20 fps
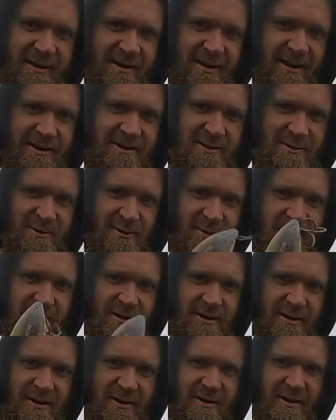Nice little
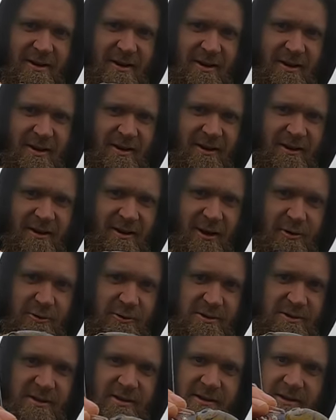
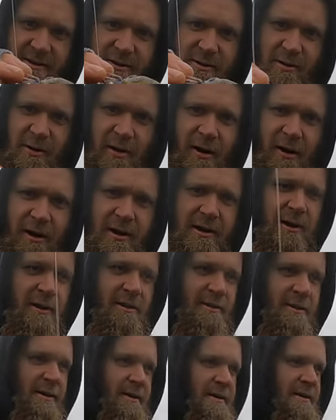ghost craw color.